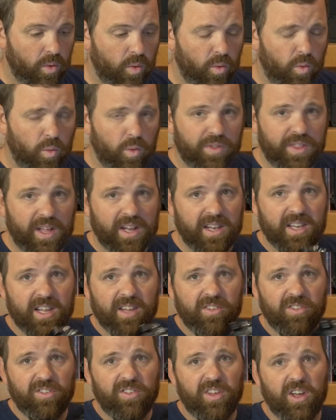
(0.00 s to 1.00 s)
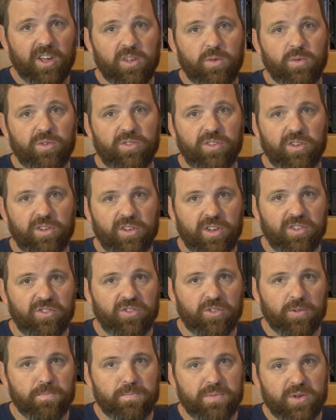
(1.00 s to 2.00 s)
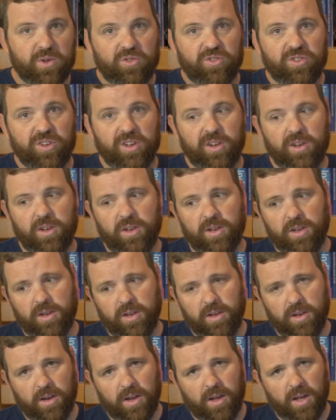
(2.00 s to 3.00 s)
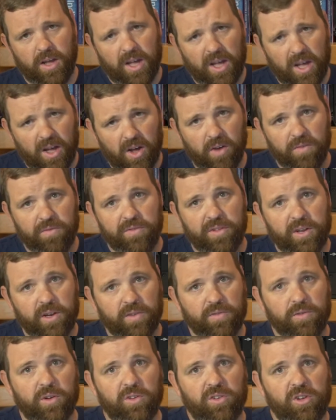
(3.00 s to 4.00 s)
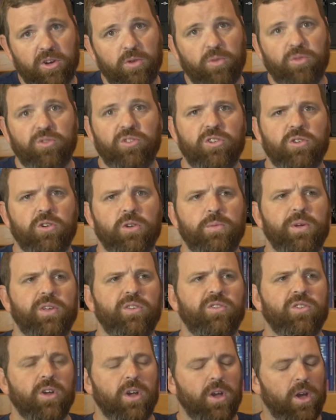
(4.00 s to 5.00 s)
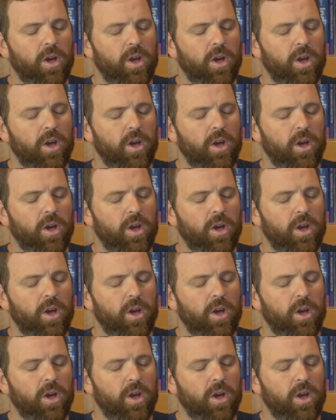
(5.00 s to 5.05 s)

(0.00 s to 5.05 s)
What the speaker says: what that doesn't tell you is the distribution of the different tones in your image.